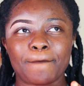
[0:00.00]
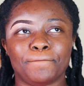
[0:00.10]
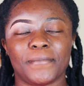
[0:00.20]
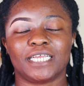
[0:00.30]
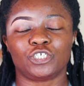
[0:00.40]

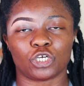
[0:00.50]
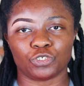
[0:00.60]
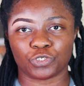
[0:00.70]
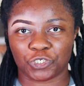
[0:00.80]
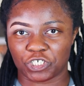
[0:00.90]
Make sure
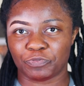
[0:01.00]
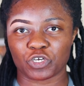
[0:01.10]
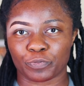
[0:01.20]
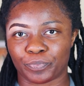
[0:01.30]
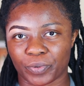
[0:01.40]
you trim
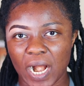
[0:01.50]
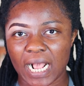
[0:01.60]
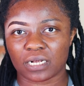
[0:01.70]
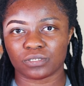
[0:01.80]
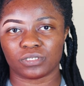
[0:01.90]
your
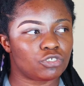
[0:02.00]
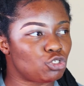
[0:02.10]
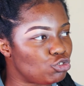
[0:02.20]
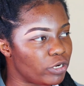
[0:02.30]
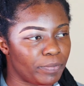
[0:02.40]
brows,
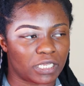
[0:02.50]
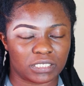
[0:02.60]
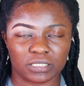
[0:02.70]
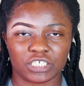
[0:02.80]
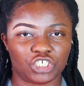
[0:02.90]
trim
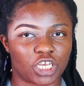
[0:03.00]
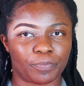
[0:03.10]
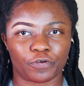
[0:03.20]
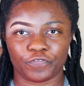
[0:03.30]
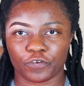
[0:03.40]
it the
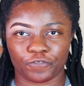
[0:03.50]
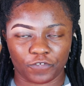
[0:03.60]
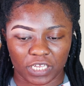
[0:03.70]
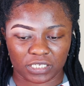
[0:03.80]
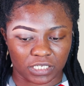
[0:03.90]
shape of your
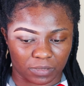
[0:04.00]
face.